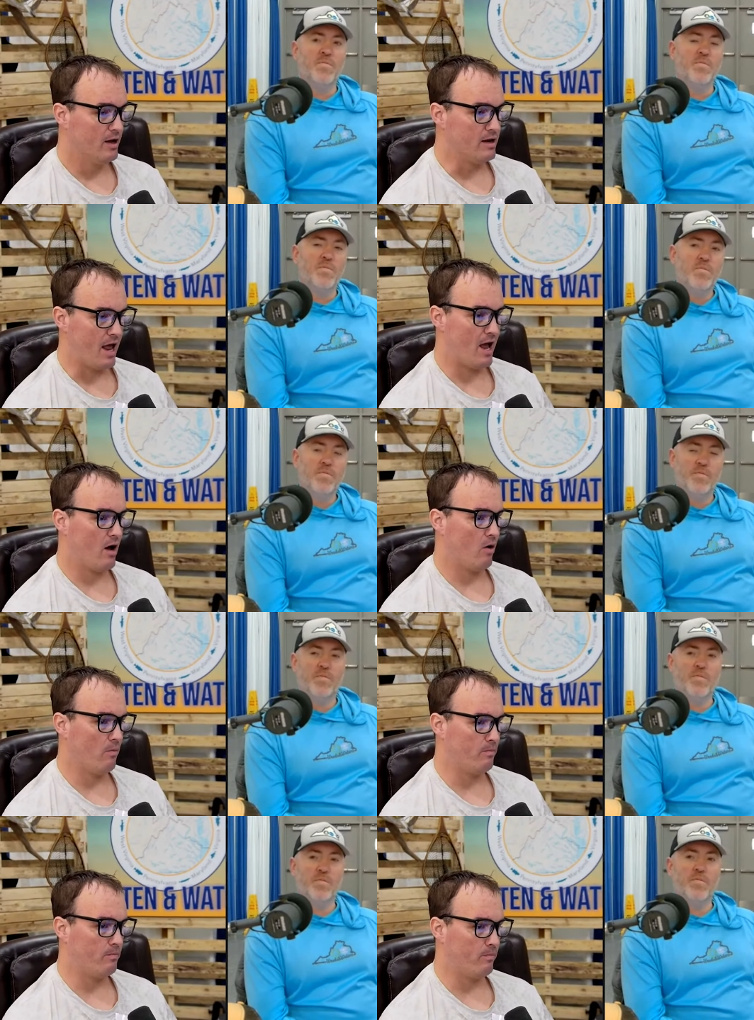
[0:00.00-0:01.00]

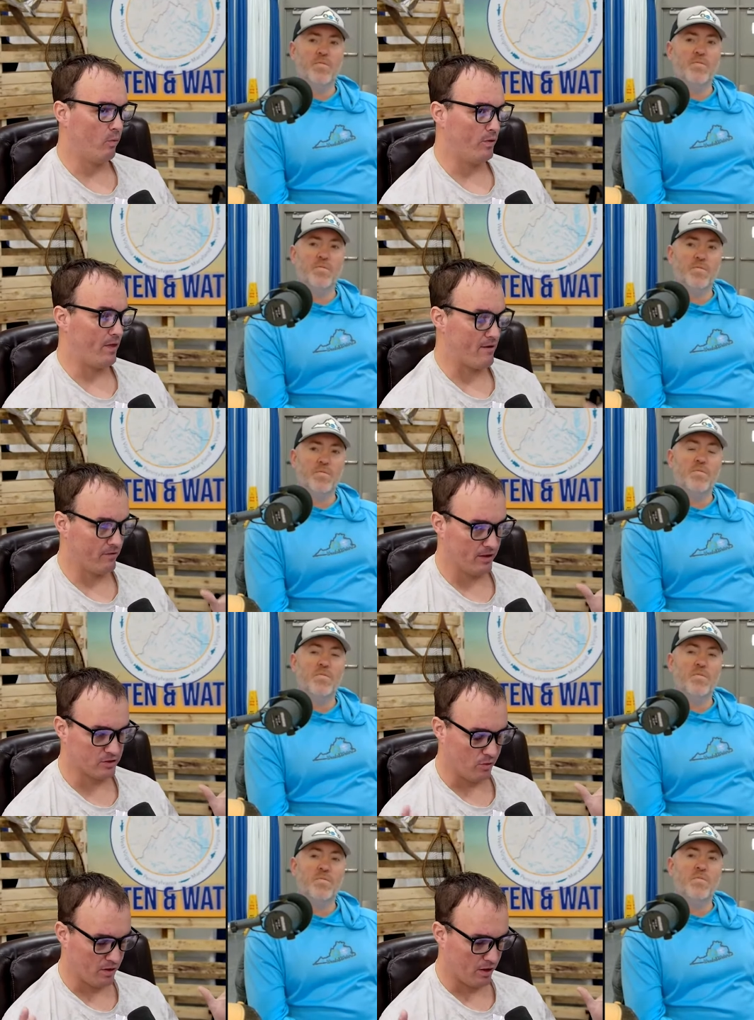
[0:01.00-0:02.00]
Speaker 1: Now, with everything
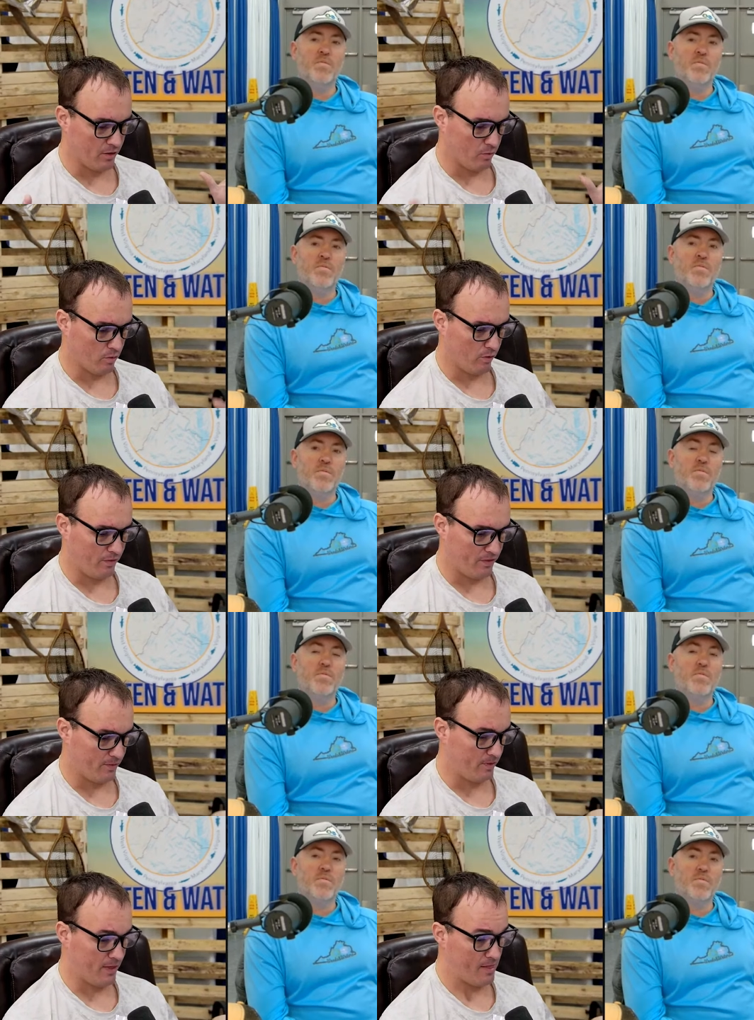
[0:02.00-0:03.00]
that's going on in the world,
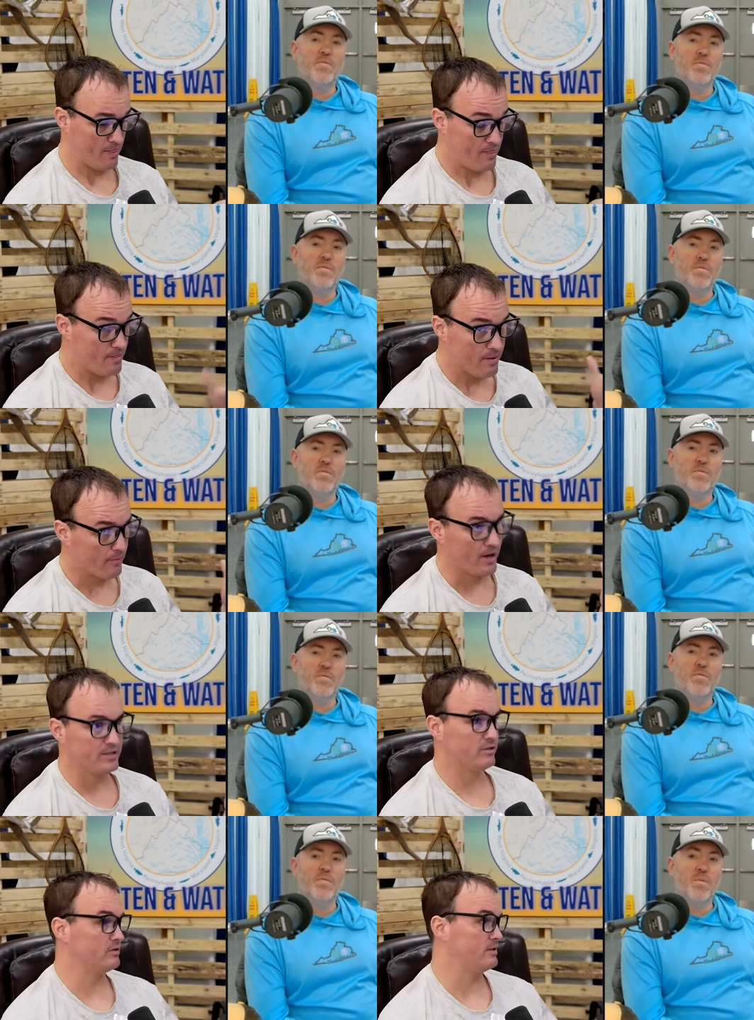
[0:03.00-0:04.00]
the, the, the
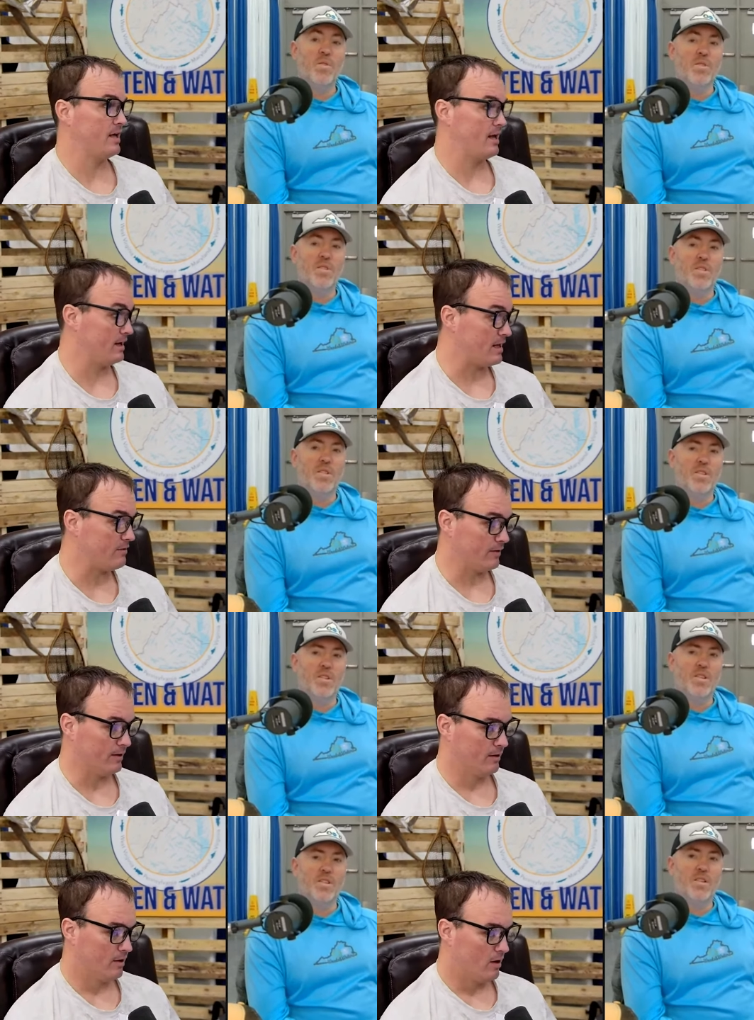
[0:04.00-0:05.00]
prices are dead
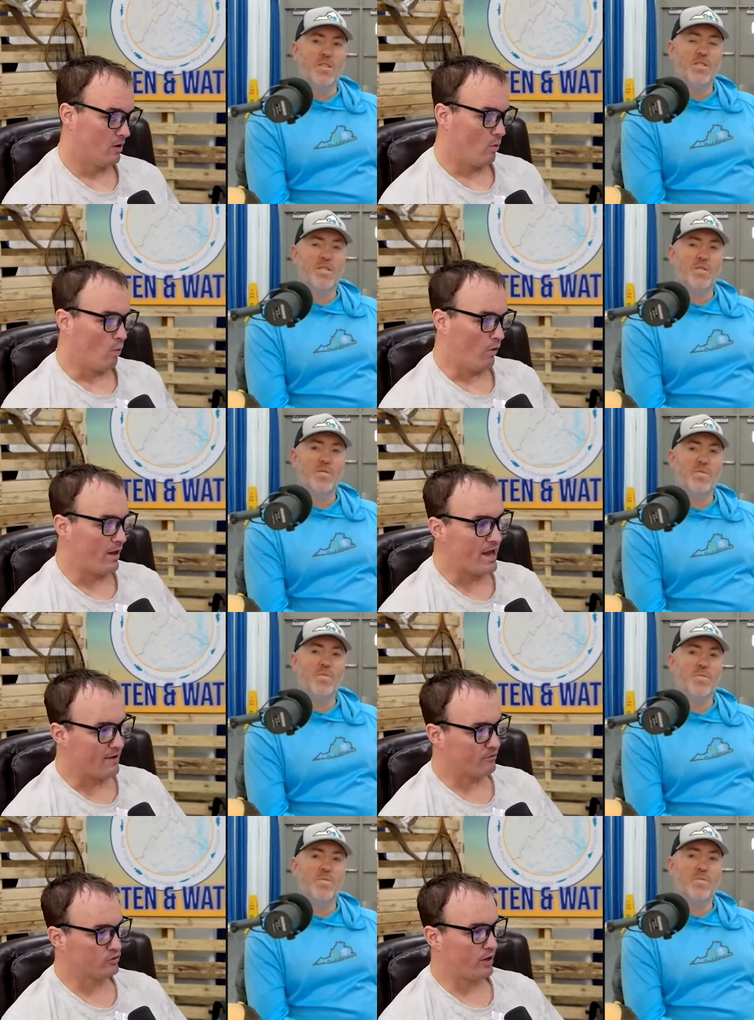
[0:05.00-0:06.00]
even. Will they
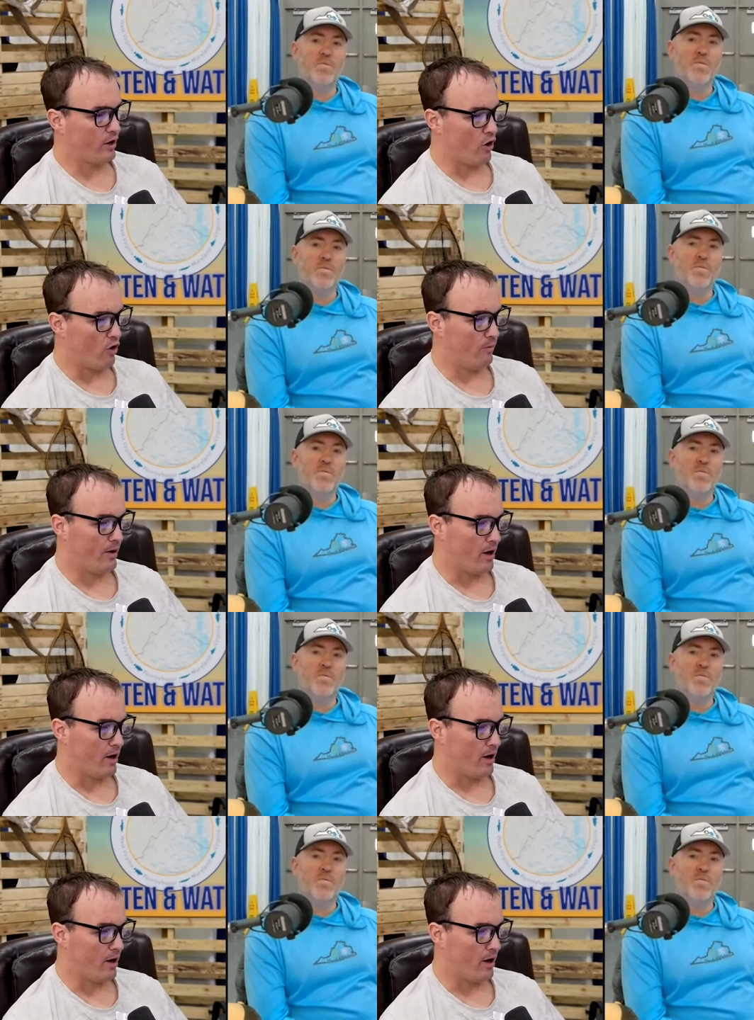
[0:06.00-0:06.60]
ever try to open